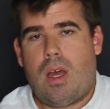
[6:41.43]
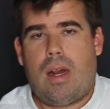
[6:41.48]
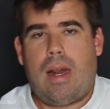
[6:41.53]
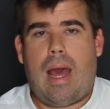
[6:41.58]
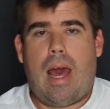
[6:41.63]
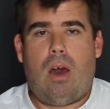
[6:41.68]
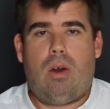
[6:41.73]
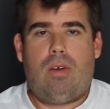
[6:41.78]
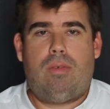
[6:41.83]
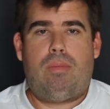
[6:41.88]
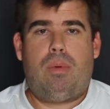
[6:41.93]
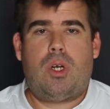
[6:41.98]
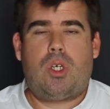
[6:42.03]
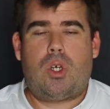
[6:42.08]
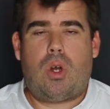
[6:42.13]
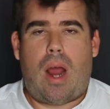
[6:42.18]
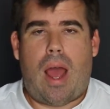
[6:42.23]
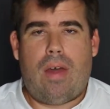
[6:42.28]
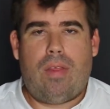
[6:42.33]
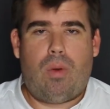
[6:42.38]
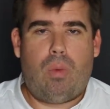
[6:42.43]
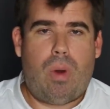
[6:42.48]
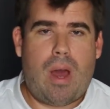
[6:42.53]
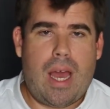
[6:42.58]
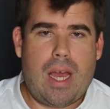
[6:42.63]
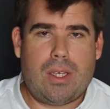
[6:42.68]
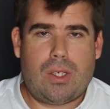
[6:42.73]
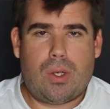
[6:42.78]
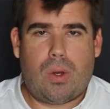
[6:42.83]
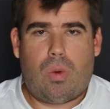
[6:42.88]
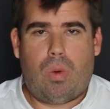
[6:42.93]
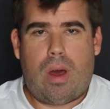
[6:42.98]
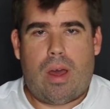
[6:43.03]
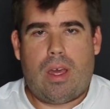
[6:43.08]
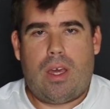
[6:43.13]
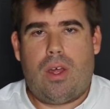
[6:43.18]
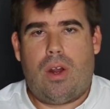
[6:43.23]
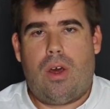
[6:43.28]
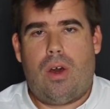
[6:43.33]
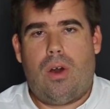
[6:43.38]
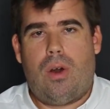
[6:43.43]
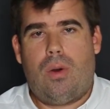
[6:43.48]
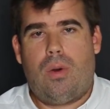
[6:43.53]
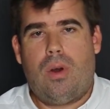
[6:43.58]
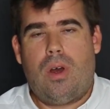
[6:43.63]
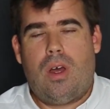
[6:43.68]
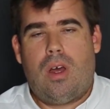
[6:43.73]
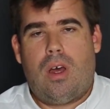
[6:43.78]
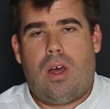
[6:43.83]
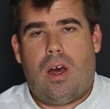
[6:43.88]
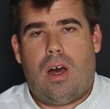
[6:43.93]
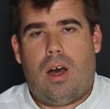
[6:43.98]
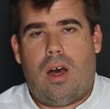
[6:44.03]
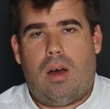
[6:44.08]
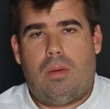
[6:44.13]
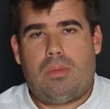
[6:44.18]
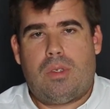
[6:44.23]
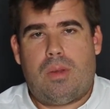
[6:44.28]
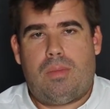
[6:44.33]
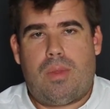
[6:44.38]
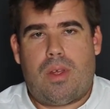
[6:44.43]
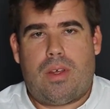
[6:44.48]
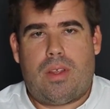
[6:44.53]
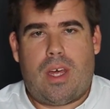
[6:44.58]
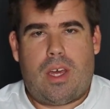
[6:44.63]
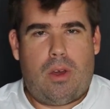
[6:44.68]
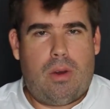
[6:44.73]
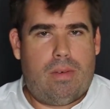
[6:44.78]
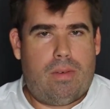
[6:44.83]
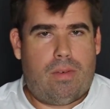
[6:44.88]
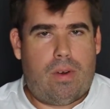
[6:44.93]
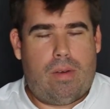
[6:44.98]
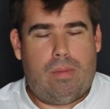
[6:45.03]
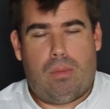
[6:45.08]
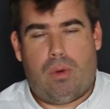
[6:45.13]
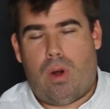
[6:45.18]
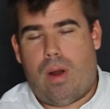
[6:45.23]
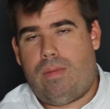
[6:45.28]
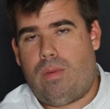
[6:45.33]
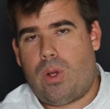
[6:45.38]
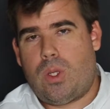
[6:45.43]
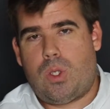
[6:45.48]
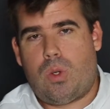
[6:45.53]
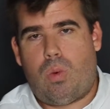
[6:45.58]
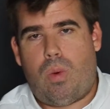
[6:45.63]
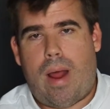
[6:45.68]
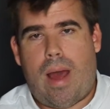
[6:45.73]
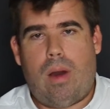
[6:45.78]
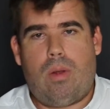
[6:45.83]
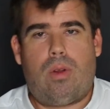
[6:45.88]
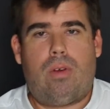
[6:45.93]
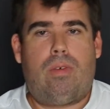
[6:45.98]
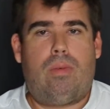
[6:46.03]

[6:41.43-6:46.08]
Now, if Berkshire Hathaway isn't quite, something that you have a frame of reference around,